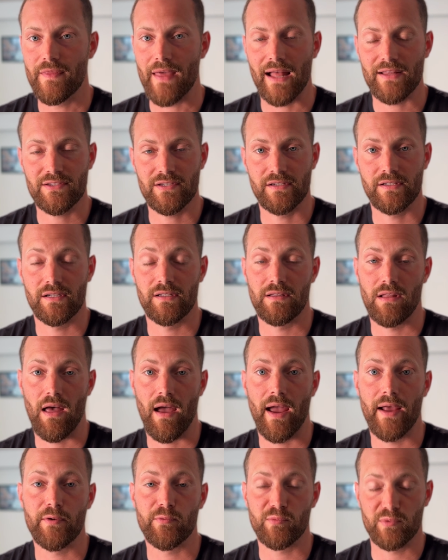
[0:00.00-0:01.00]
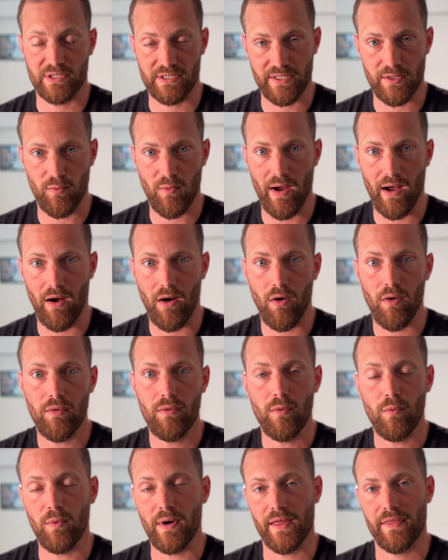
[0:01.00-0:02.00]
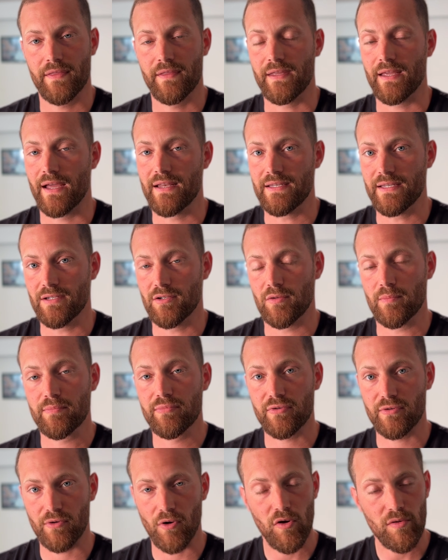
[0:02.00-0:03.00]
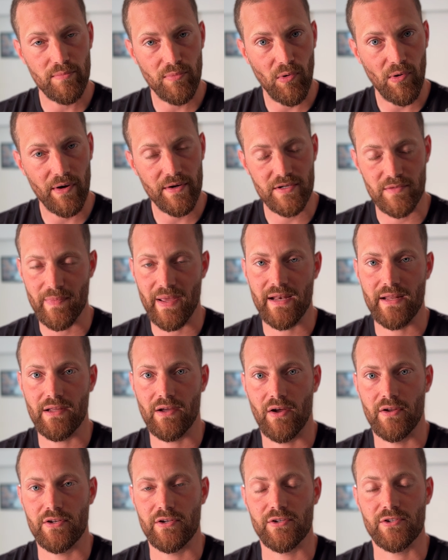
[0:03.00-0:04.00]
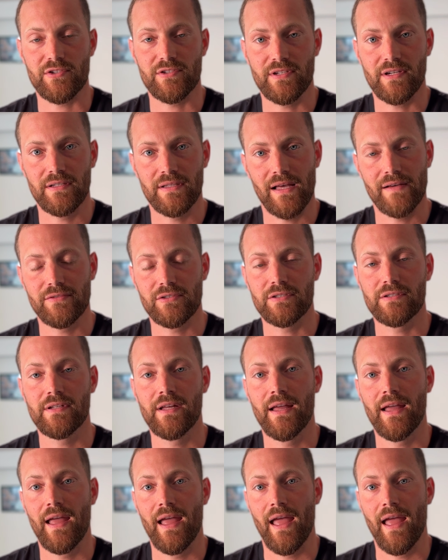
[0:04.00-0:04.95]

that's going to align really well with the ideal prone board, depending on your skill level.